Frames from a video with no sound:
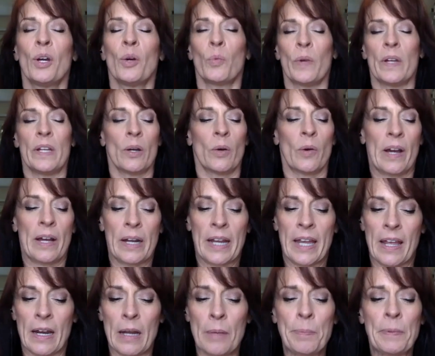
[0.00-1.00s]
We know how to
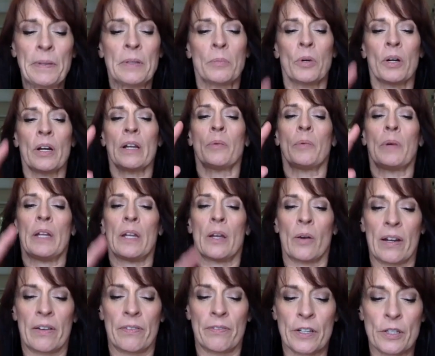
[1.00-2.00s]
get up in the morning. We know
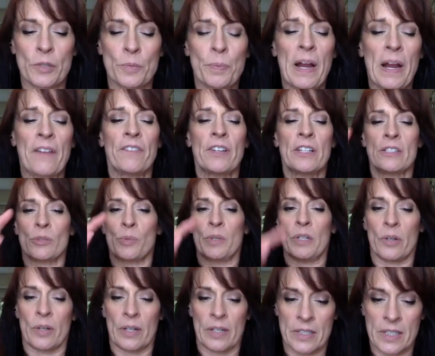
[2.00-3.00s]
how to fix breakfast. We
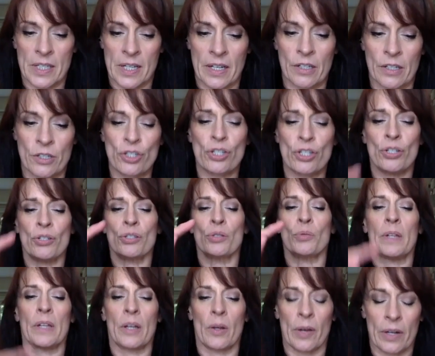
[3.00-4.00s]
know how to tie our shoes.
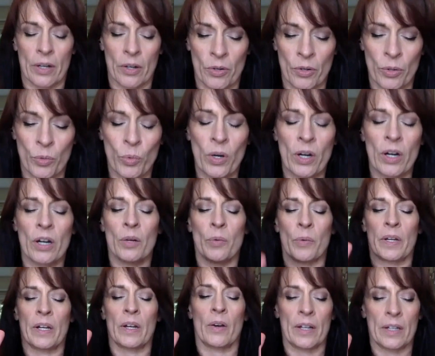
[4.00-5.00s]
We know how to go to work. We
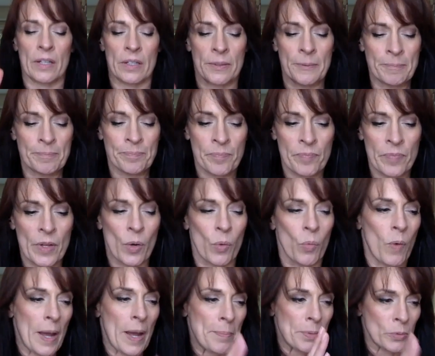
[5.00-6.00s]
know how to
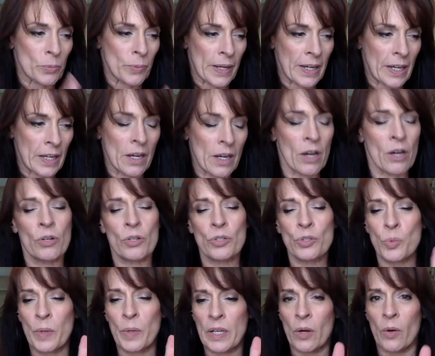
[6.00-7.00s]
wipe a runny nose.
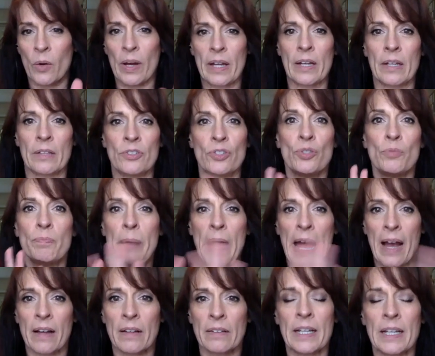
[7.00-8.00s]
We know how to
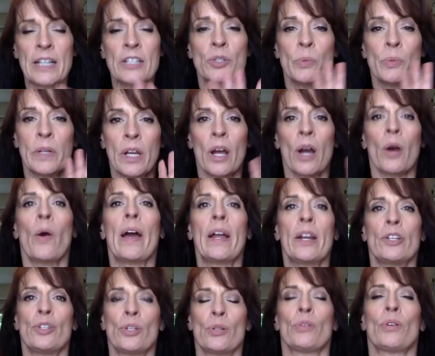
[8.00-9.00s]
pack a lunch. We know how to
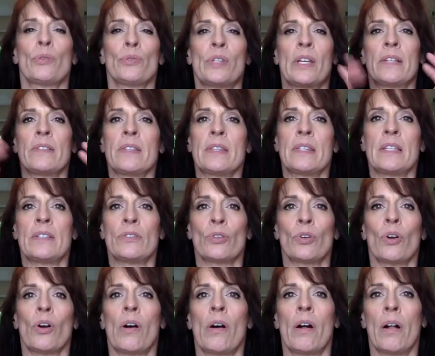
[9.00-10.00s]
do those things. These are
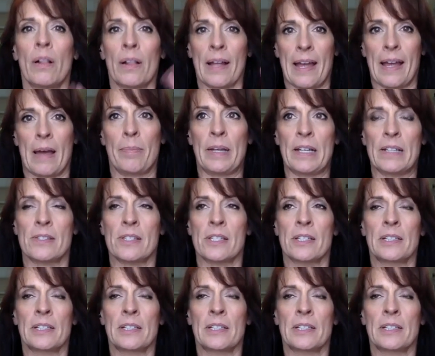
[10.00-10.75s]
all habits.